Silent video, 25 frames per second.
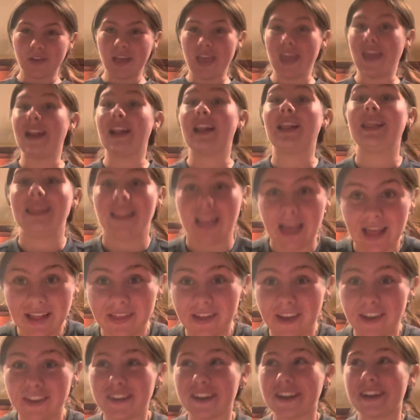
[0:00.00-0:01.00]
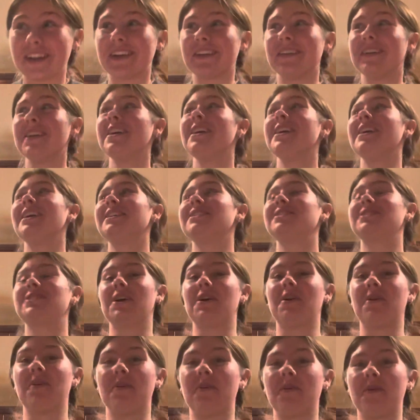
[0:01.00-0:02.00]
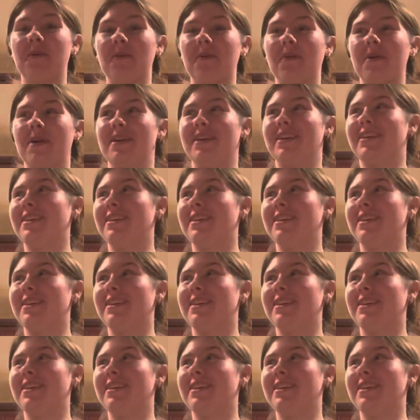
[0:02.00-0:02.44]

and a lot longer. So,